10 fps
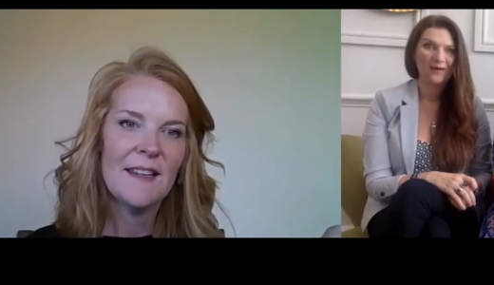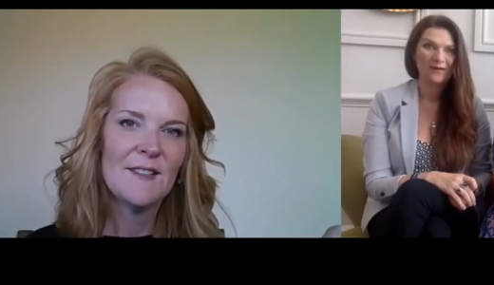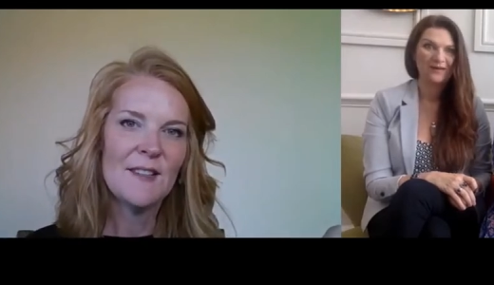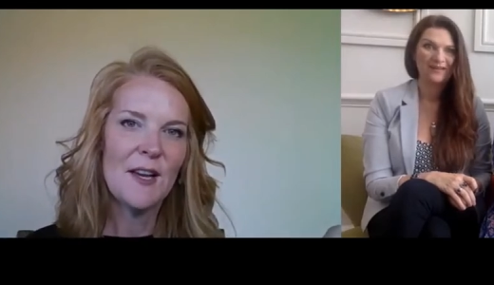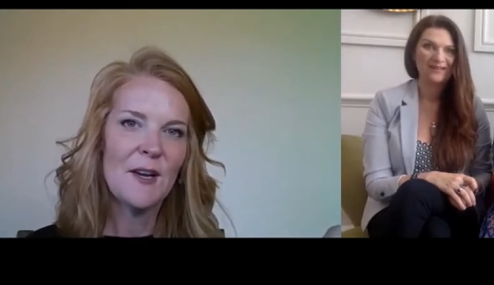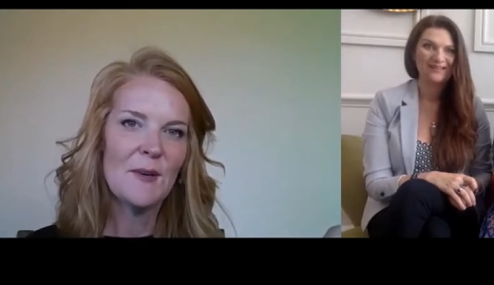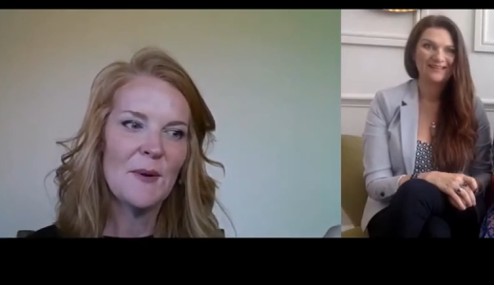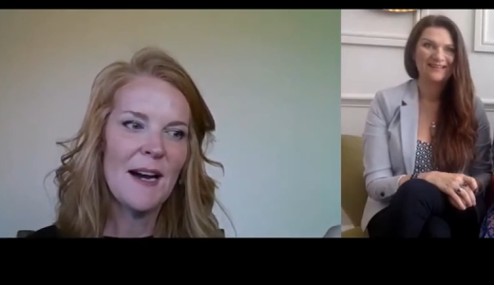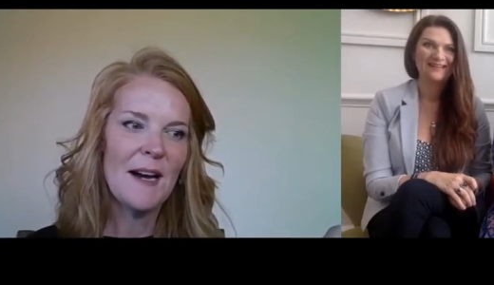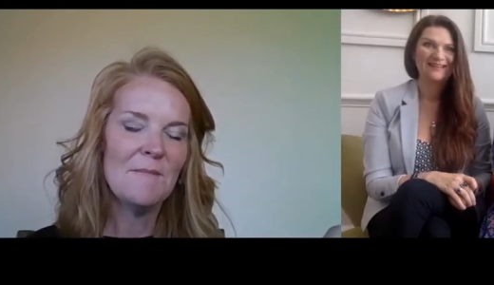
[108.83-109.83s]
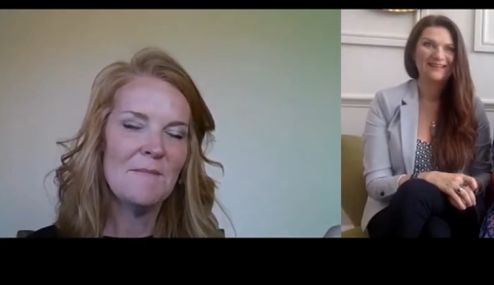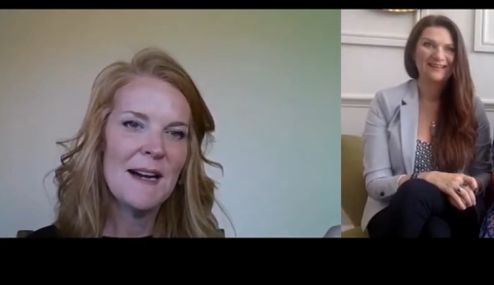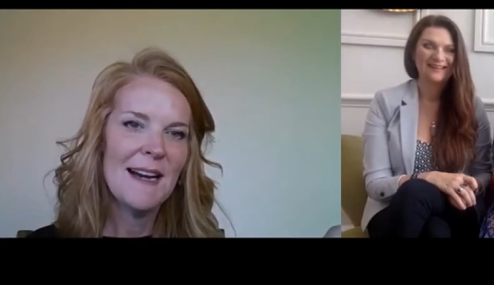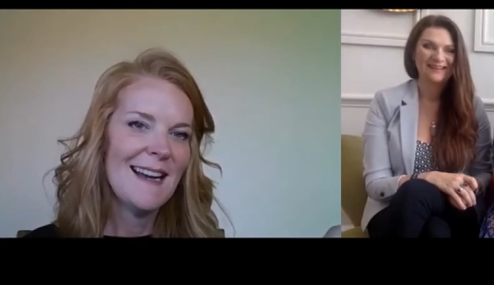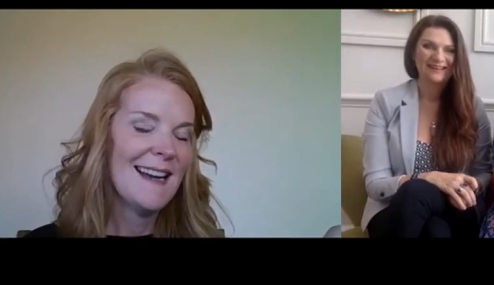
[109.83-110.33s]
Speaker 1: So um,
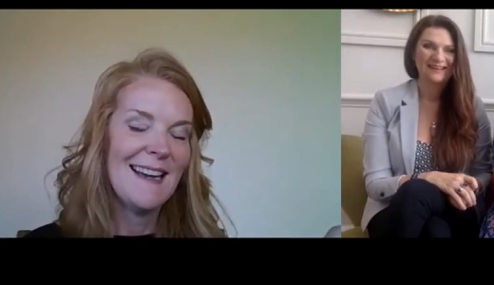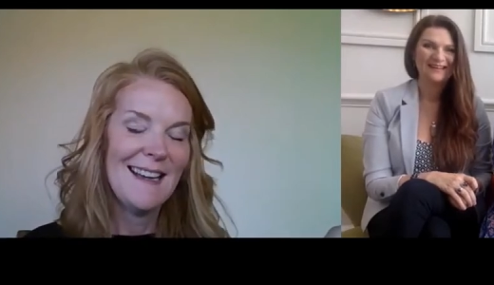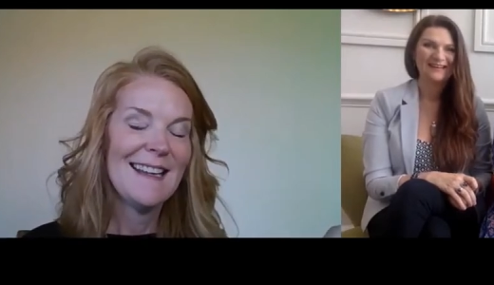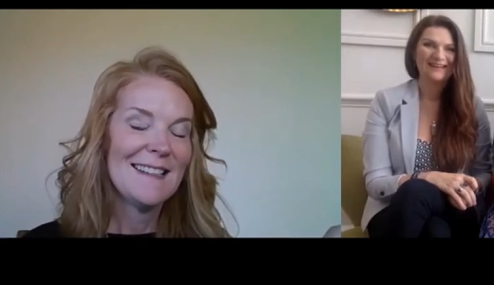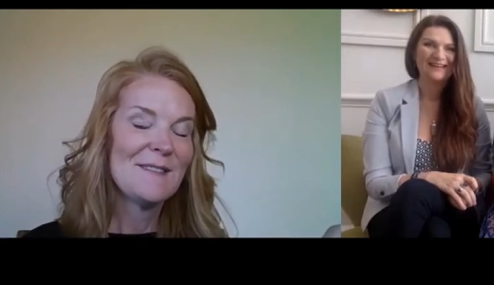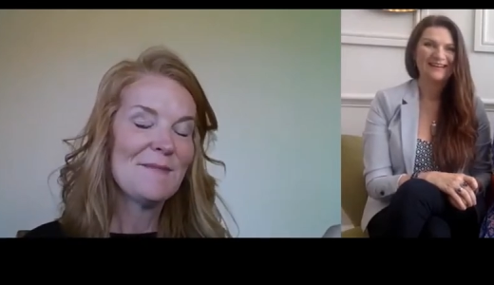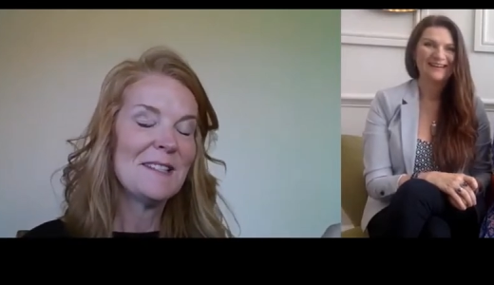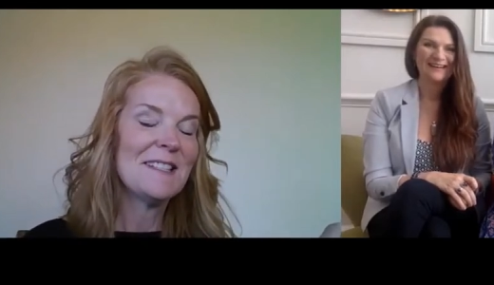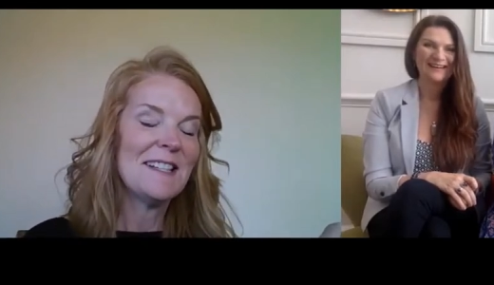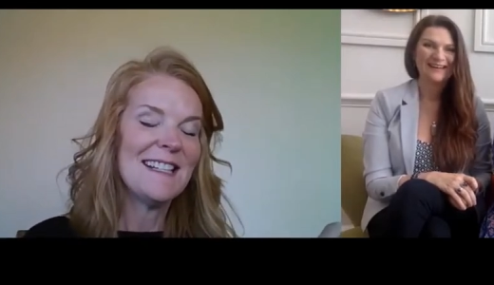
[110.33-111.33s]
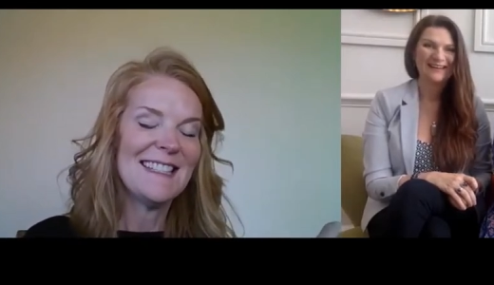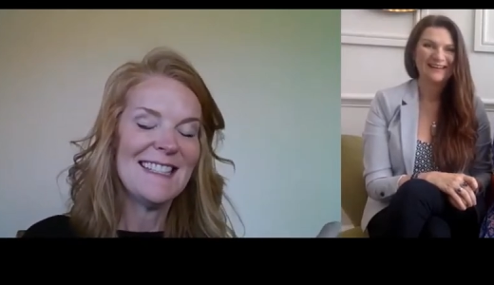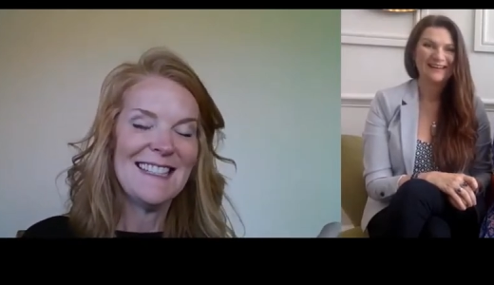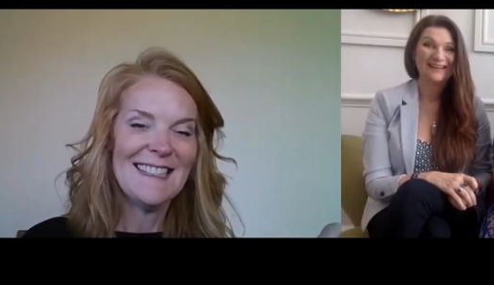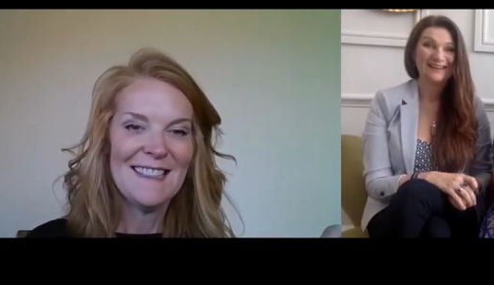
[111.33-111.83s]
it's pretty
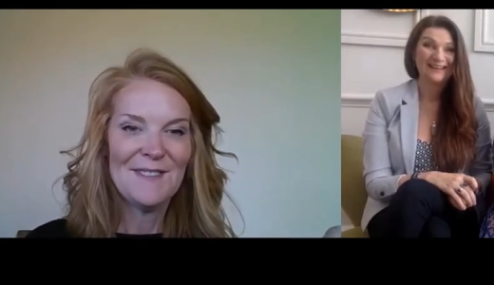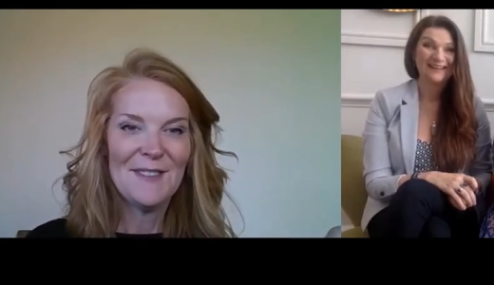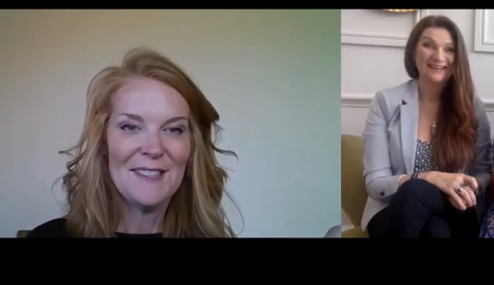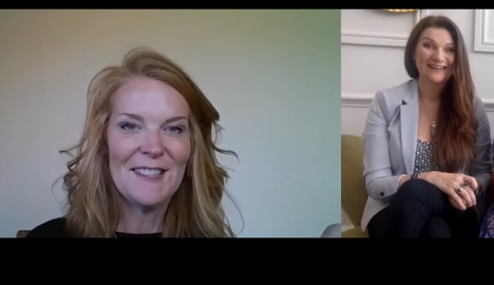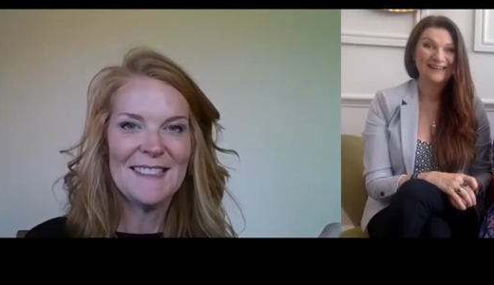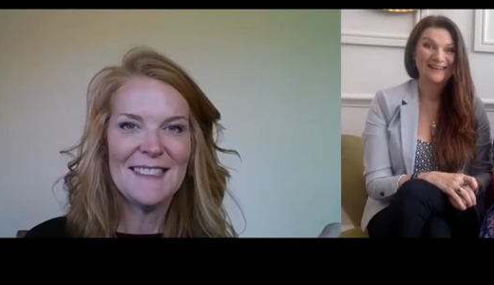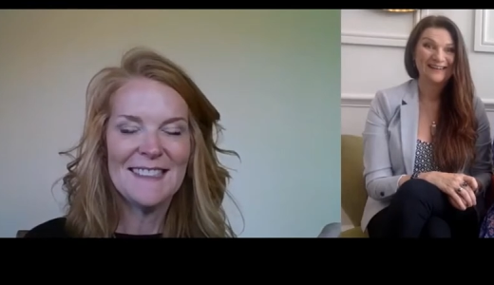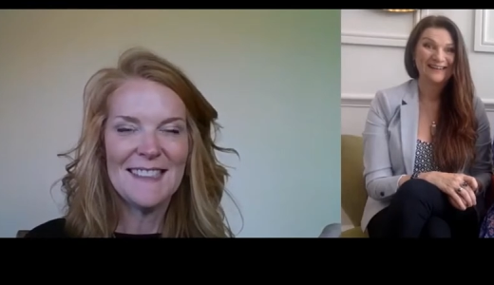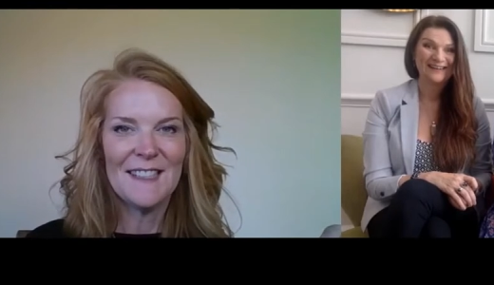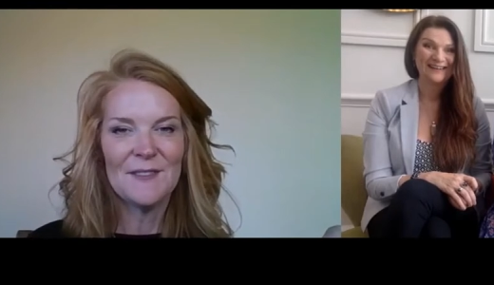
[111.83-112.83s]
crazy, pretty crazy stuff.